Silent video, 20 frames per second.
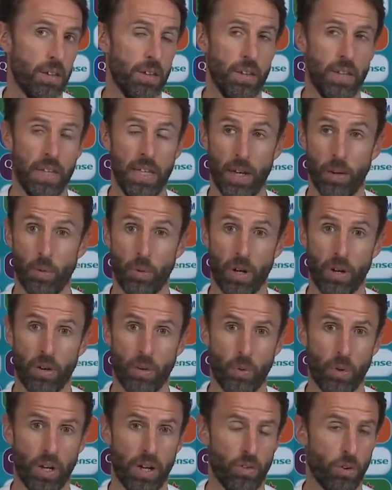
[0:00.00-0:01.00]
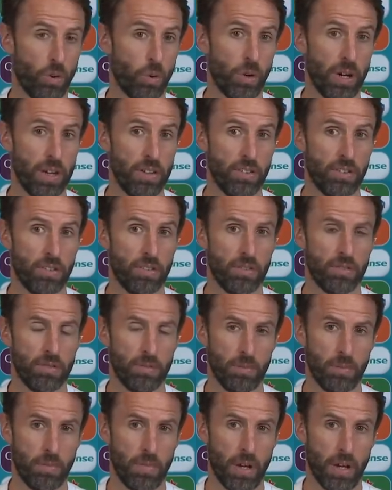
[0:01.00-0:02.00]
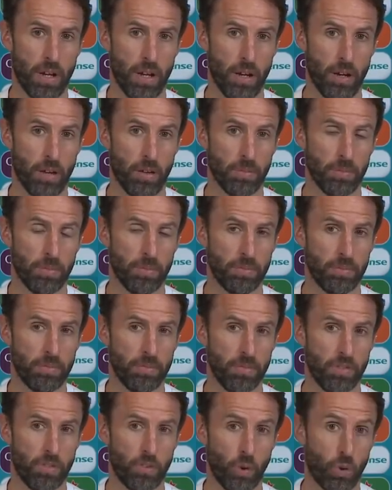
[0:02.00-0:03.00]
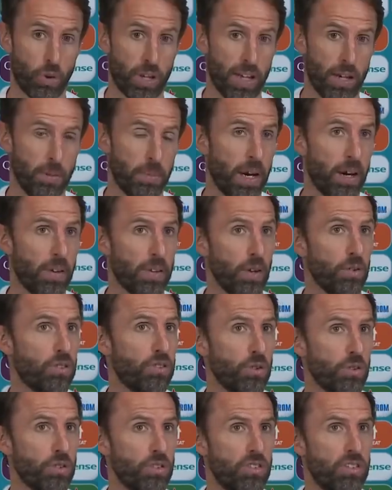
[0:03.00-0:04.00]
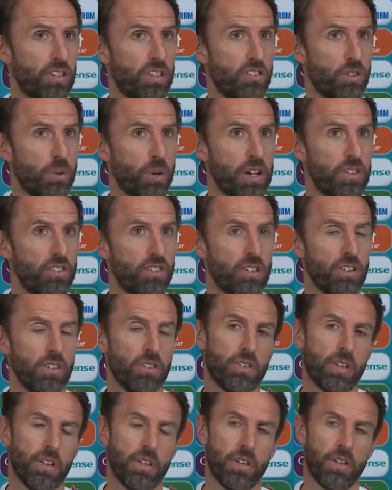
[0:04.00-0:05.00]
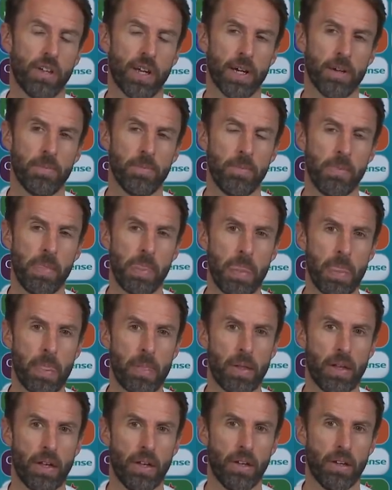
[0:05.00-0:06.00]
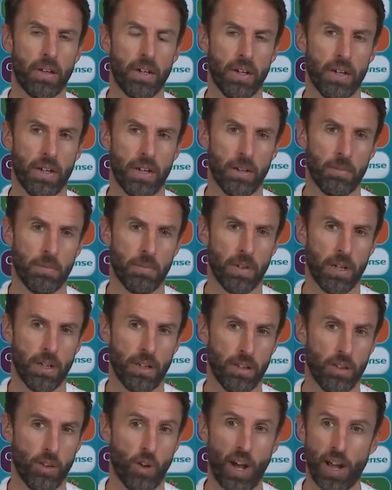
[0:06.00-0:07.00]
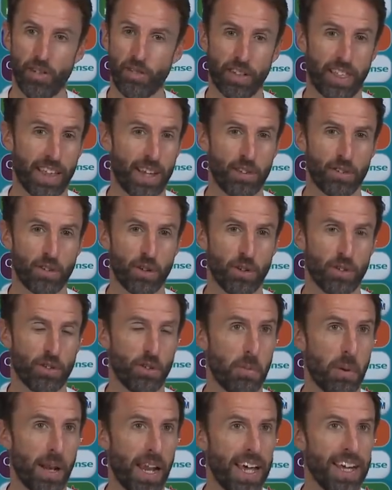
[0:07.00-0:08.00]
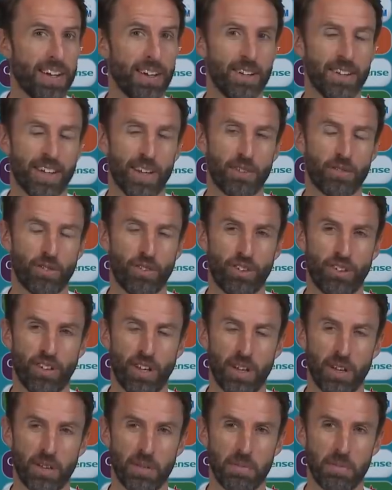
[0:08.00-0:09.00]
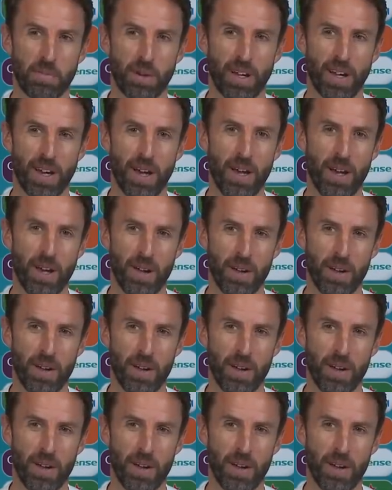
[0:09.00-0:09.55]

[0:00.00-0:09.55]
Yeah, we are always talking about those sorts of situations, and not everything has gone to plan, that's for certain, but